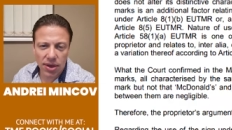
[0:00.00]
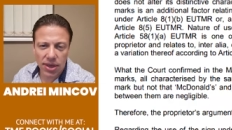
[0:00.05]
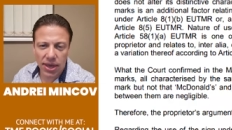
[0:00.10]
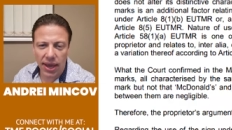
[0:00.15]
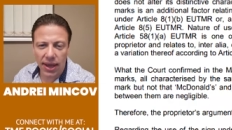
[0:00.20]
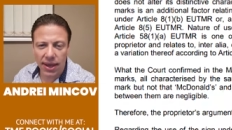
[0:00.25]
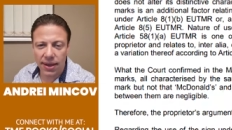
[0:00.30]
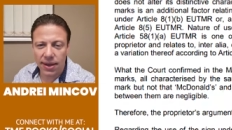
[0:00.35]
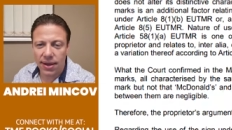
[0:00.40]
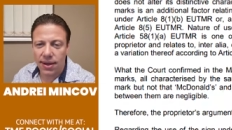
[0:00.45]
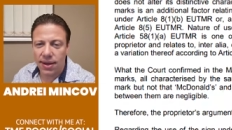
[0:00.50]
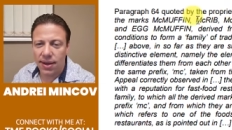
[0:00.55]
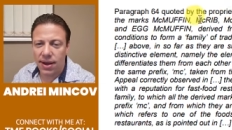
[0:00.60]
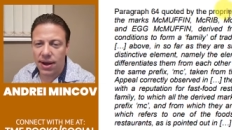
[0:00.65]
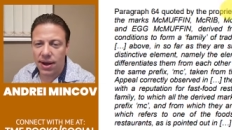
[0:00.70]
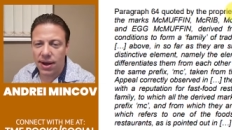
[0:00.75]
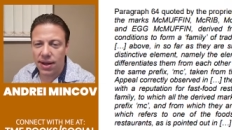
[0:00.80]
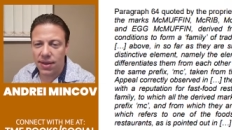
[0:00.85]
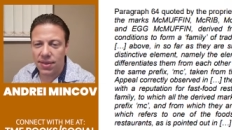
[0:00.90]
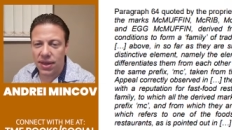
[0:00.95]
Okay.
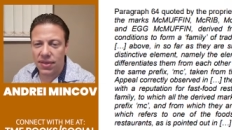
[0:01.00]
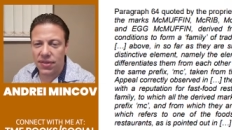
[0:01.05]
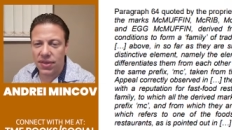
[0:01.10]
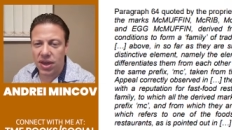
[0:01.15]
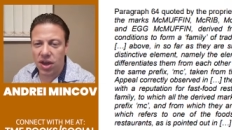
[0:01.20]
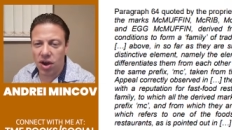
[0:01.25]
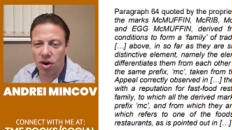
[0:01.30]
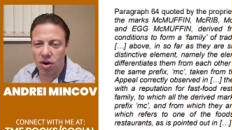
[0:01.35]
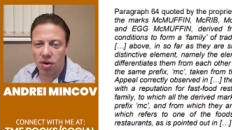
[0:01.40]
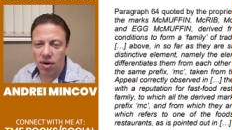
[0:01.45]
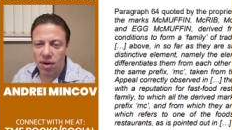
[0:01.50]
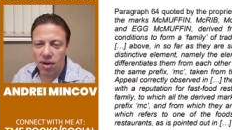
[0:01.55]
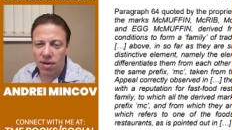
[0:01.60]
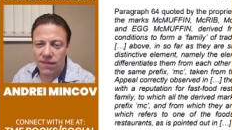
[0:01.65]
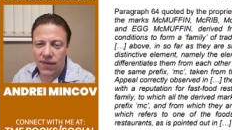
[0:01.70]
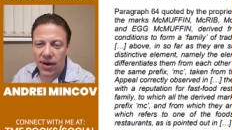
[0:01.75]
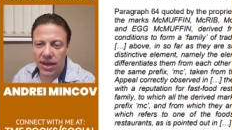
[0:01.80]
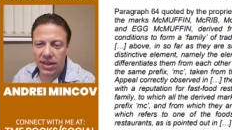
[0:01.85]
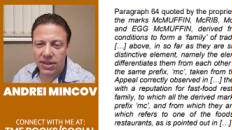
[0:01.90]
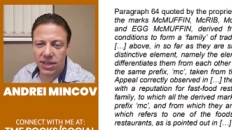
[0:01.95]
Uh, then they go,
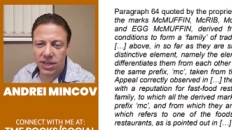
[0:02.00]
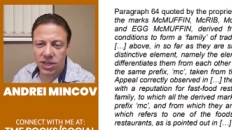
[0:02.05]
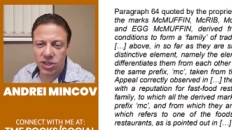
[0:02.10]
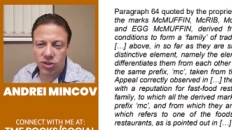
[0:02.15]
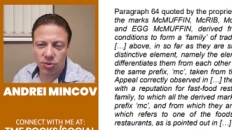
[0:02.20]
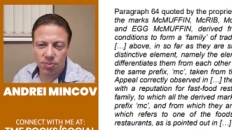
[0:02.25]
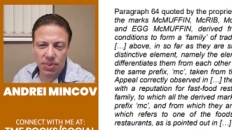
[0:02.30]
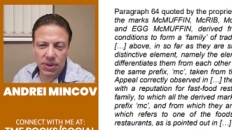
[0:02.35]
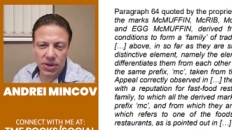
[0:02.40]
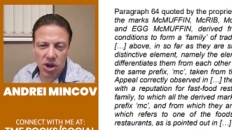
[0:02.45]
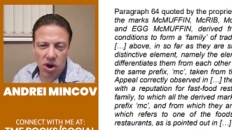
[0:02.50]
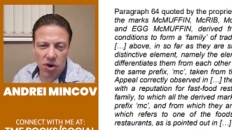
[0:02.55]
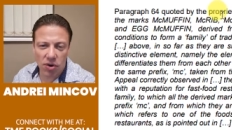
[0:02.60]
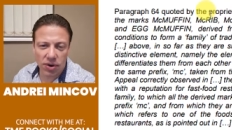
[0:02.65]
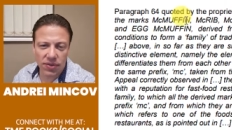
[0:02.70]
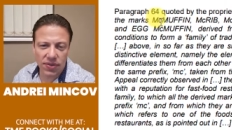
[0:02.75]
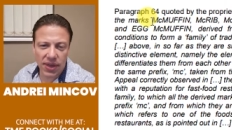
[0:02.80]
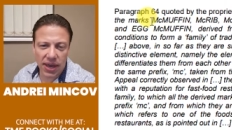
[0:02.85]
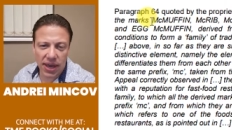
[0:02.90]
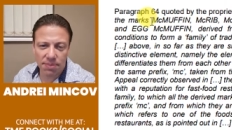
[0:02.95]
finally, should be
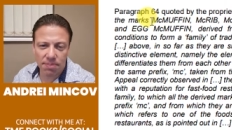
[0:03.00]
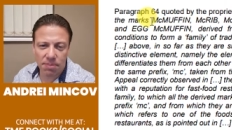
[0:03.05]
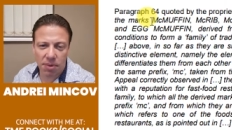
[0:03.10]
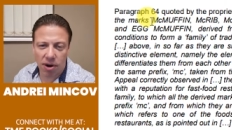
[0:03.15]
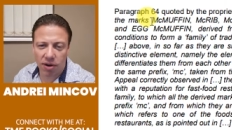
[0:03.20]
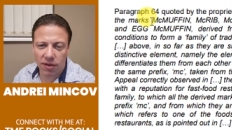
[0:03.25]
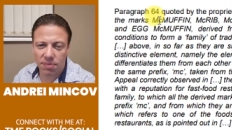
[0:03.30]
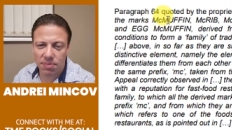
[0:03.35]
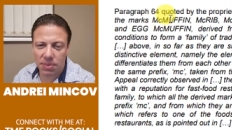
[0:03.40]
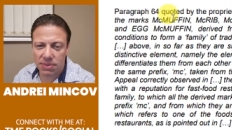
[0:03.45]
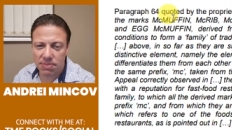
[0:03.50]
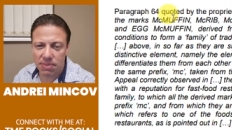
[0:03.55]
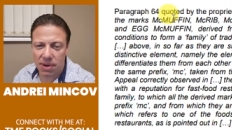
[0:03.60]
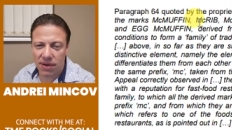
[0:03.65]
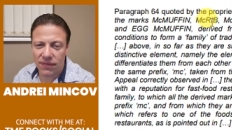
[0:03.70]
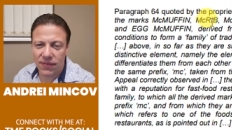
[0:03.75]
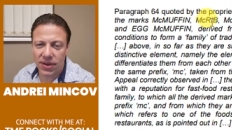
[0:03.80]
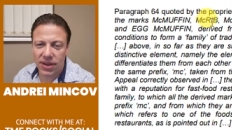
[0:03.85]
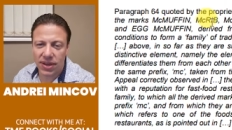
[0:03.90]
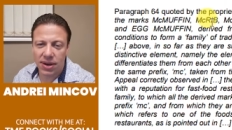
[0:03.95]
noted that marks
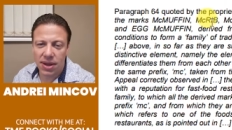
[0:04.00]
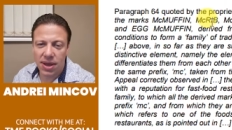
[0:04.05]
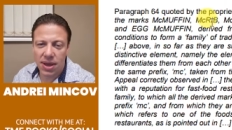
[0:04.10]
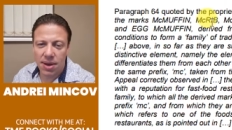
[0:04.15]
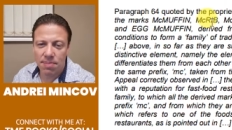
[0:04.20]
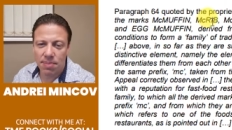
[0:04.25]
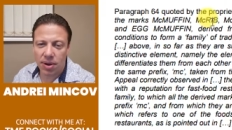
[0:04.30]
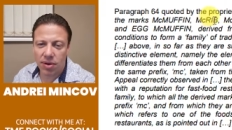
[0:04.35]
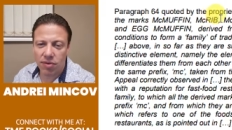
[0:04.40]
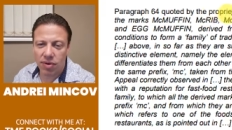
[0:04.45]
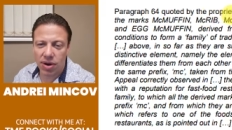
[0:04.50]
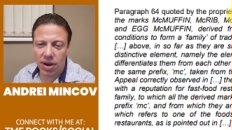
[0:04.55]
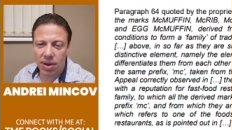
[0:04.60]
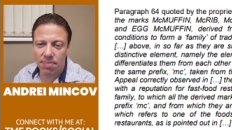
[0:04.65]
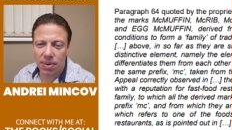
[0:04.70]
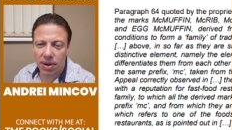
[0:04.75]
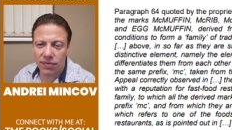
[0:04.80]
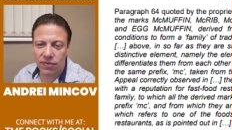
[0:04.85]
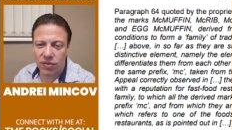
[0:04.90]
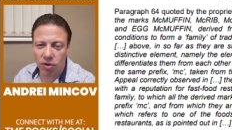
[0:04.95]
McMuffin,
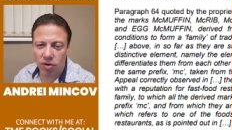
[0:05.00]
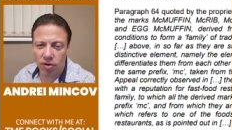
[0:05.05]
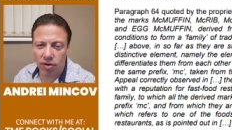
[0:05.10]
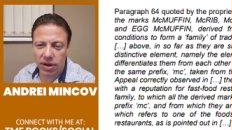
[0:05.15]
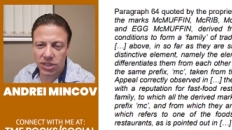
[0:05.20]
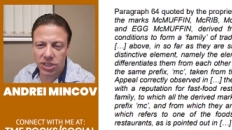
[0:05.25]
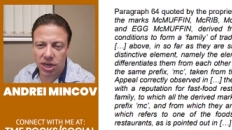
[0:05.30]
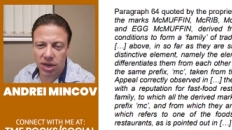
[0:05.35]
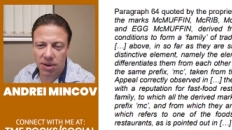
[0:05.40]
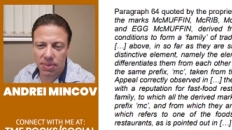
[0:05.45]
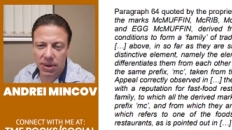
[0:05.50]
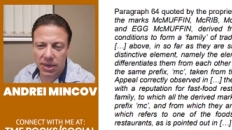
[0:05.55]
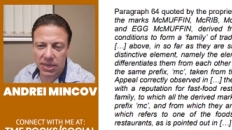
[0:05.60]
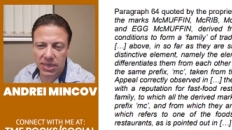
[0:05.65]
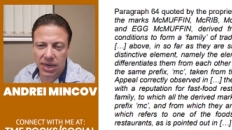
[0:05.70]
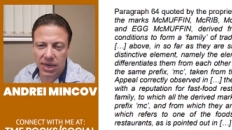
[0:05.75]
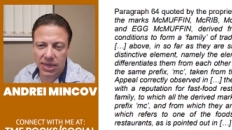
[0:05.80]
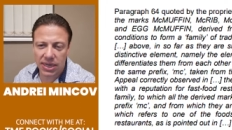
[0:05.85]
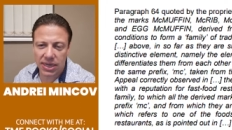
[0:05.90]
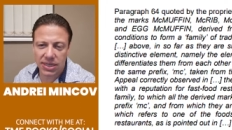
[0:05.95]
McRib, McFlurry, Chick
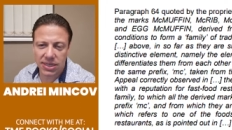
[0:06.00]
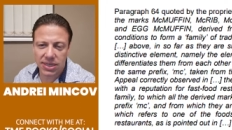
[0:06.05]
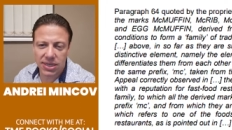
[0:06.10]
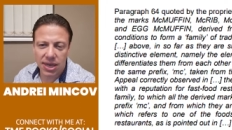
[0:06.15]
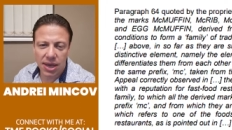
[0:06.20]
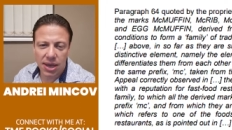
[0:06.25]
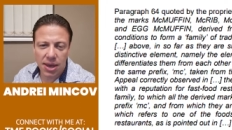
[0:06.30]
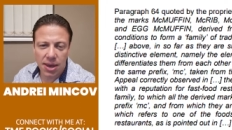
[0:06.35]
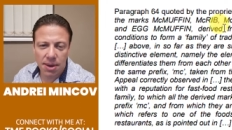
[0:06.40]
McNuggets,